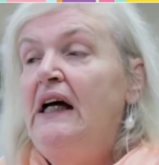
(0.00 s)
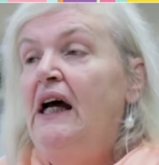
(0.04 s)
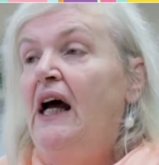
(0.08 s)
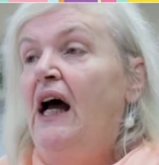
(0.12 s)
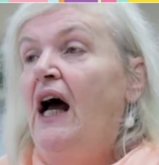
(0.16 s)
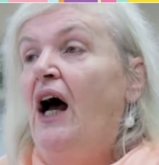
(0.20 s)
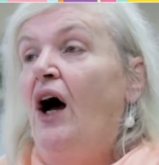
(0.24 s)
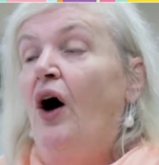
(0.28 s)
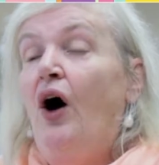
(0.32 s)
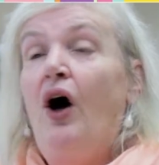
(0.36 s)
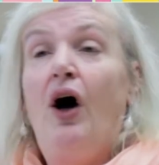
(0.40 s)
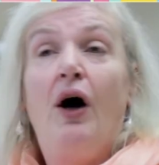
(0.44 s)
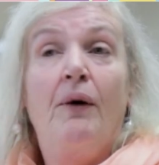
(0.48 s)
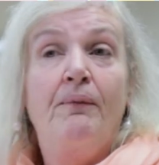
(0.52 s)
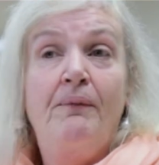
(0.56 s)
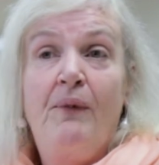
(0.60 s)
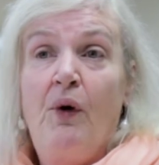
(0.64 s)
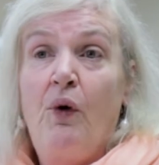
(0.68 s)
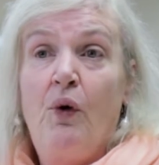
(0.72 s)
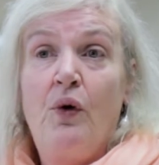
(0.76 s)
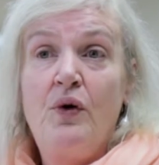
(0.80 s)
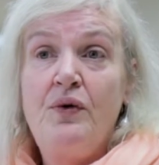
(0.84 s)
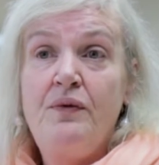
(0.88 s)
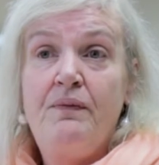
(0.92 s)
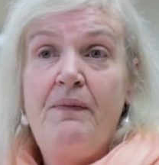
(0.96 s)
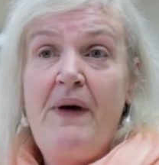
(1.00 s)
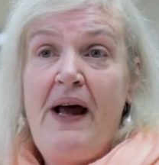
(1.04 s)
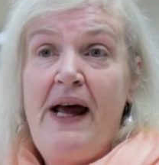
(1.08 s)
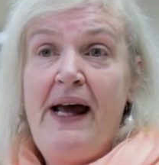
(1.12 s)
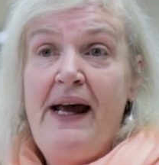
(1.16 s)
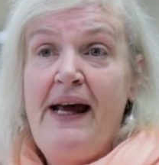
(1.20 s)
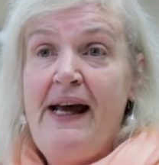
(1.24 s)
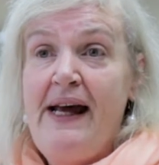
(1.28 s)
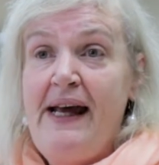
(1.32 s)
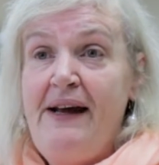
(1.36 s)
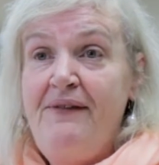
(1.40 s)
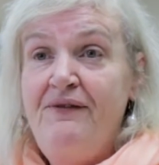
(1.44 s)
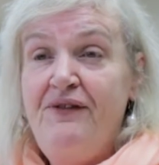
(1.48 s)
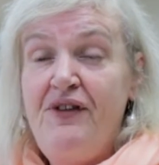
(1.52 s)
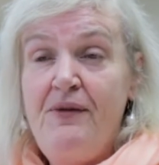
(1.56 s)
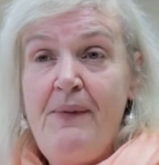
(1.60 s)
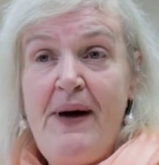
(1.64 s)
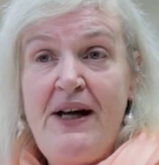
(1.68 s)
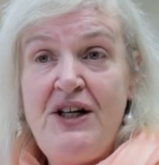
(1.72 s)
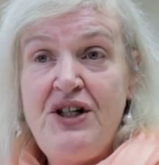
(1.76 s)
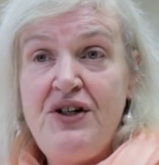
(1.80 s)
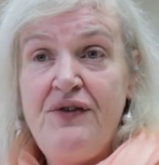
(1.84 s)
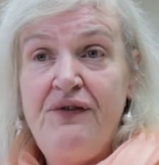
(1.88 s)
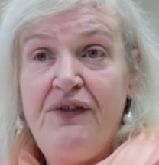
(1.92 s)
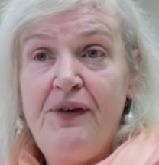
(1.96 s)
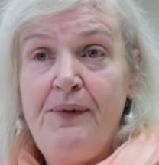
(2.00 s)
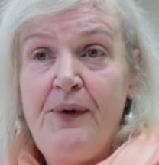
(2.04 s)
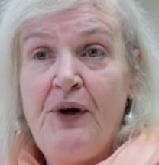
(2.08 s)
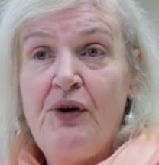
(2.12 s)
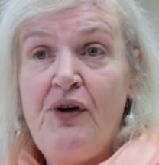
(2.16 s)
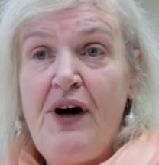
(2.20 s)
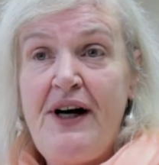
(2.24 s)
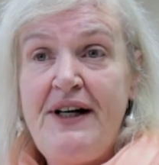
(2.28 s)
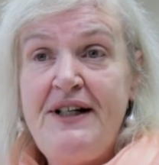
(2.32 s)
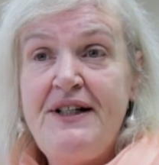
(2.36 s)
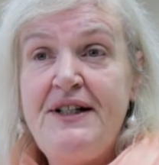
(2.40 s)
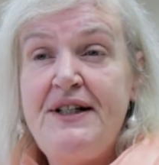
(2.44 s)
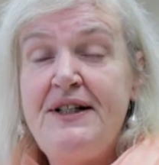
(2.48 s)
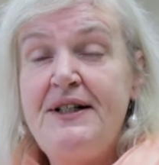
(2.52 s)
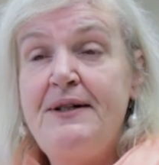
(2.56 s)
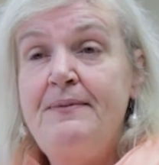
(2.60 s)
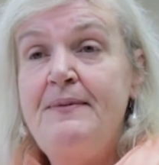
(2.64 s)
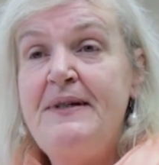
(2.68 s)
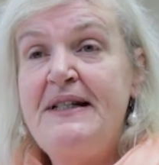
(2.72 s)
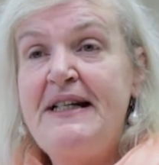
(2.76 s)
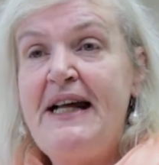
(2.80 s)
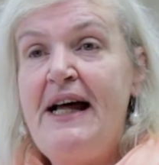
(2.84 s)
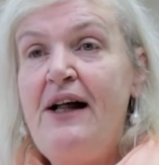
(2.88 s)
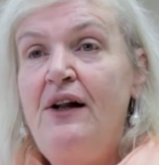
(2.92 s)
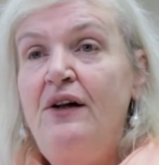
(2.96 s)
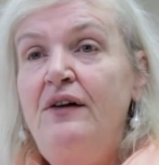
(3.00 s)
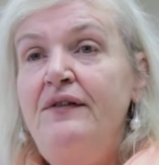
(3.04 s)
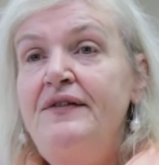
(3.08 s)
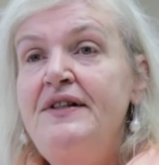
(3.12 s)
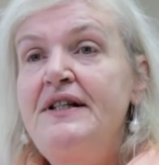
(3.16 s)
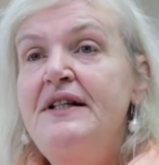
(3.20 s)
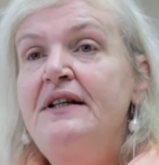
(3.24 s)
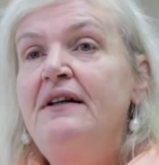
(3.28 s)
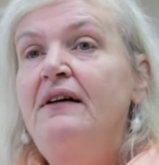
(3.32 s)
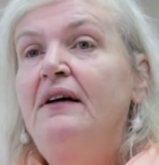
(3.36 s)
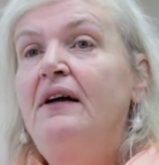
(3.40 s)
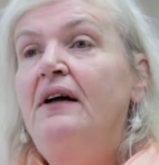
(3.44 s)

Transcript: or information from the creditors themselves.